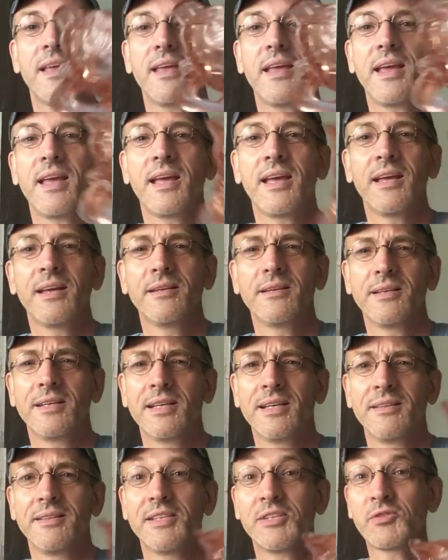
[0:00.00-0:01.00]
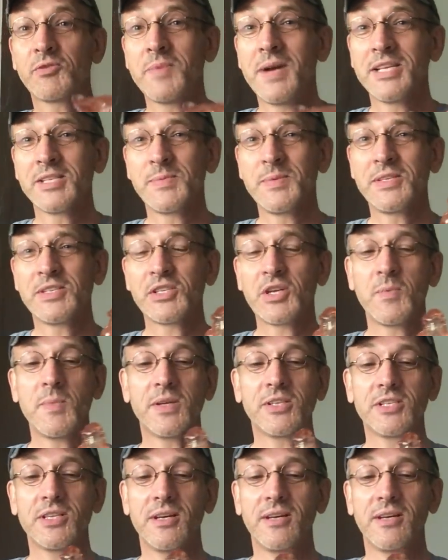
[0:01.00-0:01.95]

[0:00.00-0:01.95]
And uh, this reminds me so much